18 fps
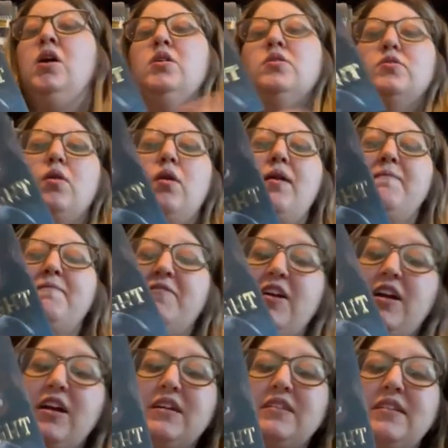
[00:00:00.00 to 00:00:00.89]
so I'm
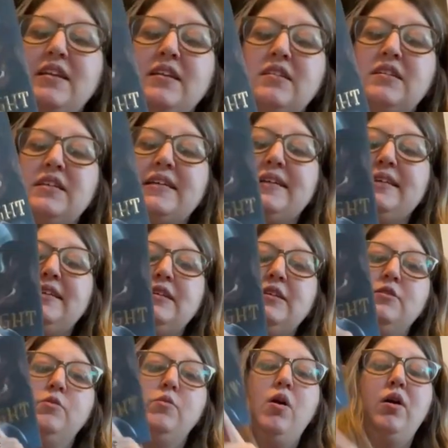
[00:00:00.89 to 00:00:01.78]
very excited to
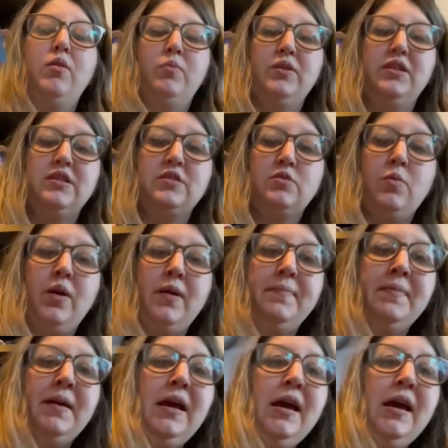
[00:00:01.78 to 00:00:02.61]
continue on with this one.